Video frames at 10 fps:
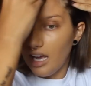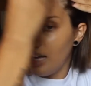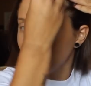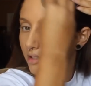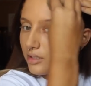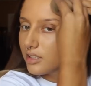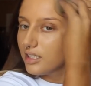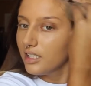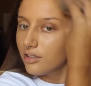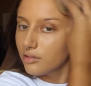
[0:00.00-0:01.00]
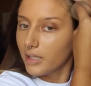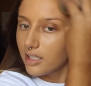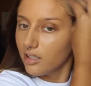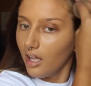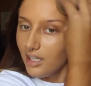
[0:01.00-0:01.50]
As I was cleaning through my
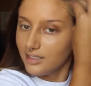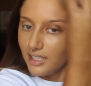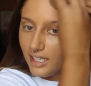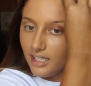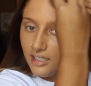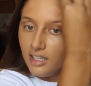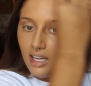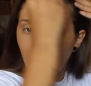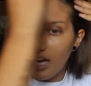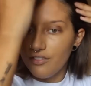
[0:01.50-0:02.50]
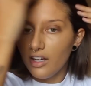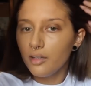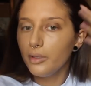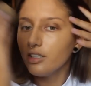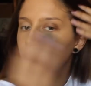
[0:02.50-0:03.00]
closet, I
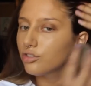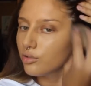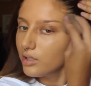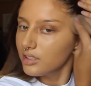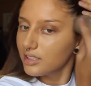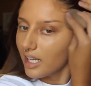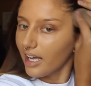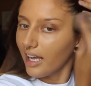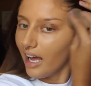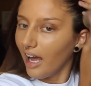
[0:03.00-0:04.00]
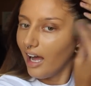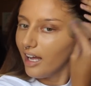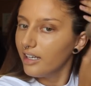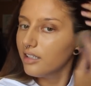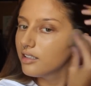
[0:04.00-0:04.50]
found a pair of shorts that I
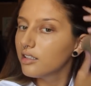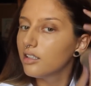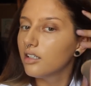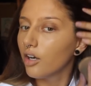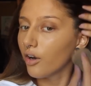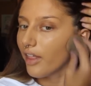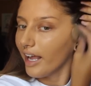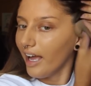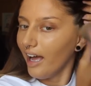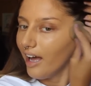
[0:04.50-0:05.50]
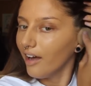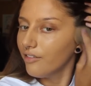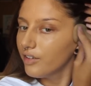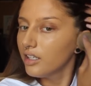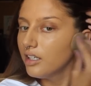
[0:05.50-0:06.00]
had, or that I
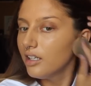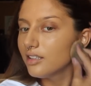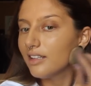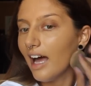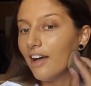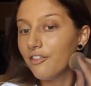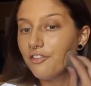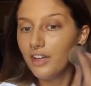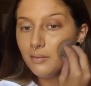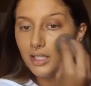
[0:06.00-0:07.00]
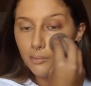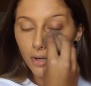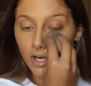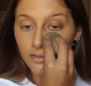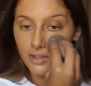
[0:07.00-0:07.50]
have, that fit me
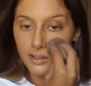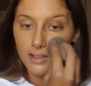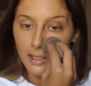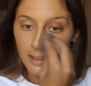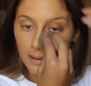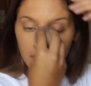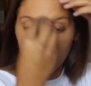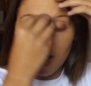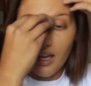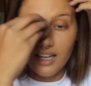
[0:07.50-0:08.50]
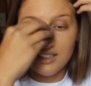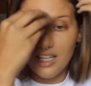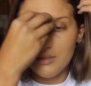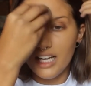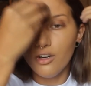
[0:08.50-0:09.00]
perfectly,
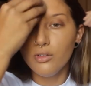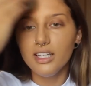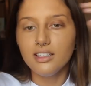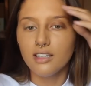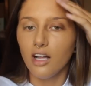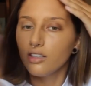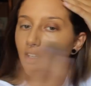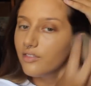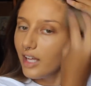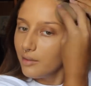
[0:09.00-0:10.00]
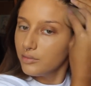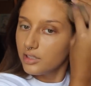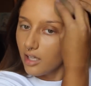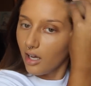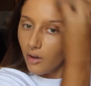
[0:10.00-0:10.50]
except I don't like the color of them,
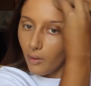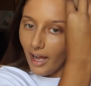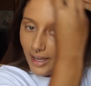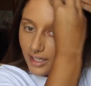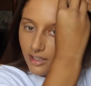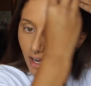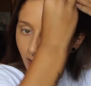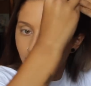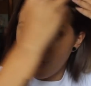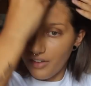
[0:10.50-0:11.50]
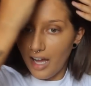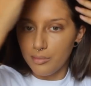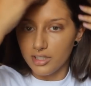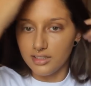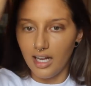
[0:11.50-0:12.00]
so I got
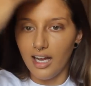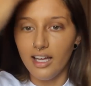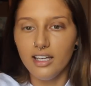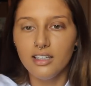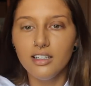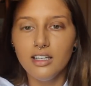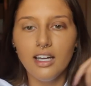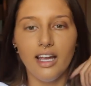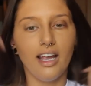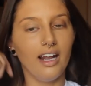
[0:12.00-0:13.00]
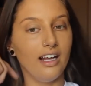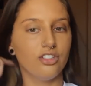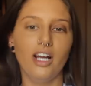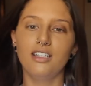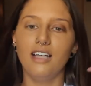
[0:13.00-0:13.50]
fabric dye, and I
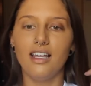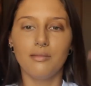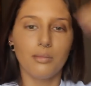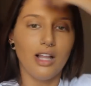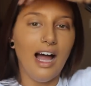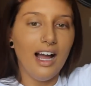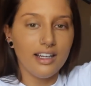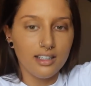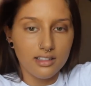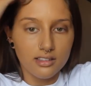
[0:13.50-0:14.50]
tried to dye them black.